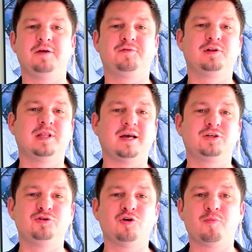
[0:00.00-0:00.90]
If you'd like
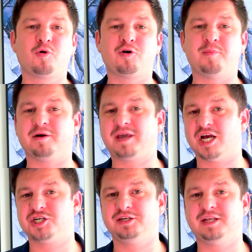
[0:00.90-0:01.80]
to know more about
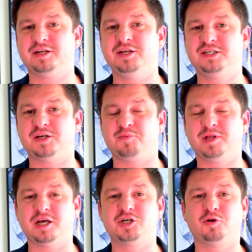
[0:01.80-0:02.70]
caching techniques and
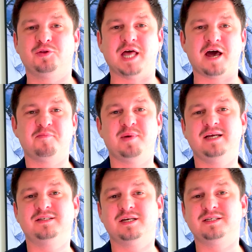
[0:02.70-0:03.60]
relational
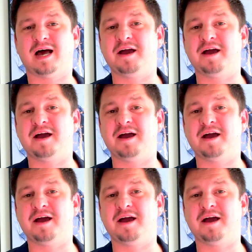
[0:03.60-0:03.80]
databases,